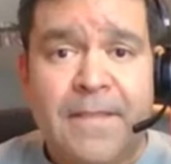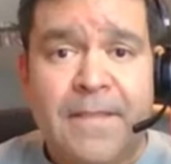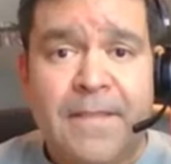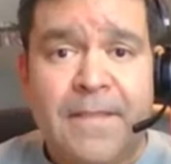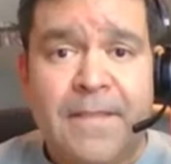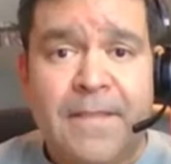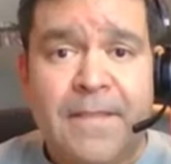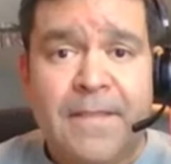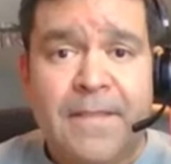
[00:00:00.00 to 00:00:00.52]
and
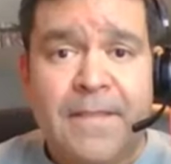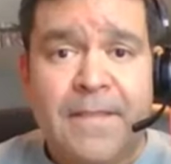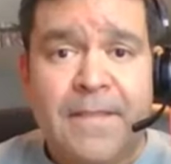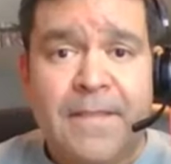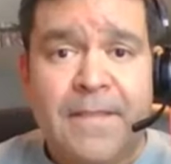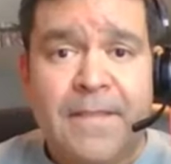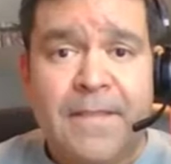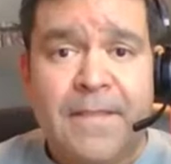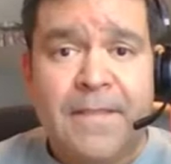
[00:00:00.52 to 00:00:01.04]
you get
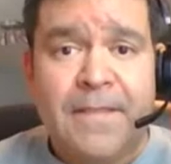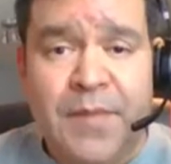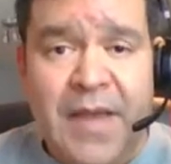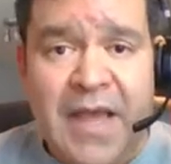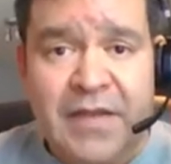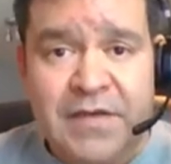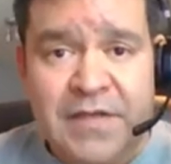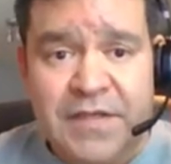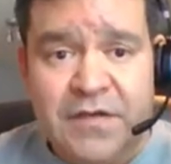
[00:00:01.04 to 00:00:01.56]
somebody into a
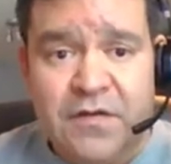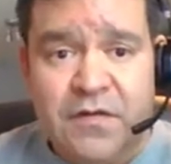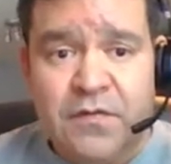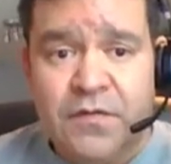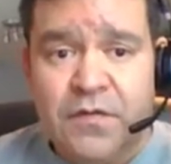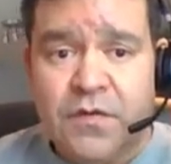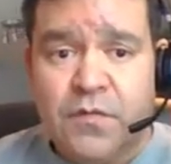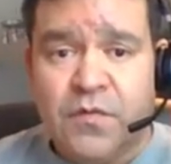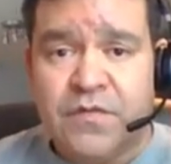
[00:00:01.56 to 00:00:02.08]
bad deal
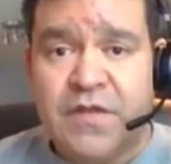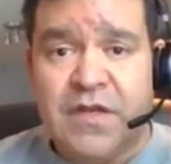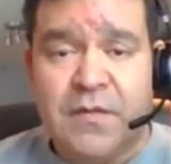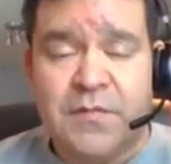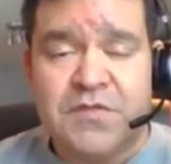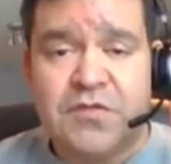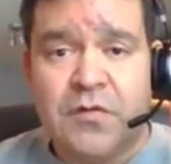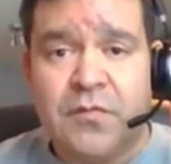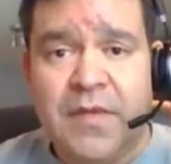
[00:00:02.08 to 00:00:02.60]
where the
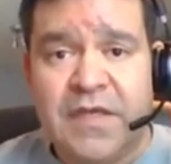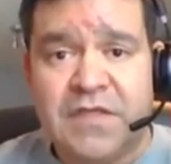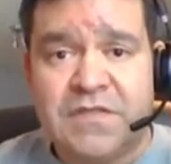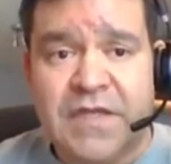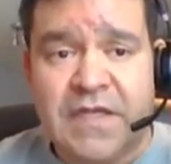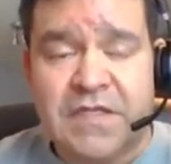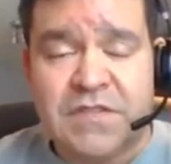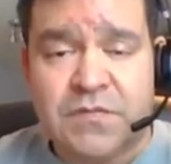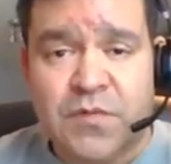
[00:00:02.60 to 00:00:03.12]
numbers don't make
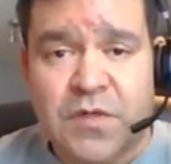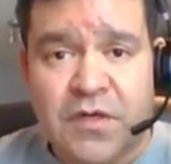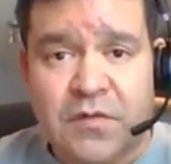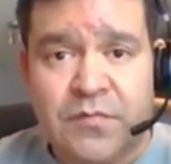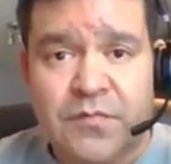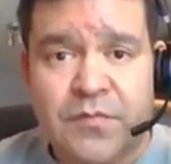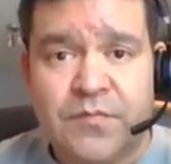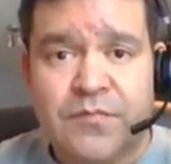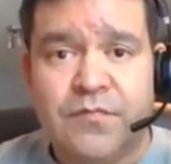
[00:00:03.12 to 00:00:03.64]
sense, well,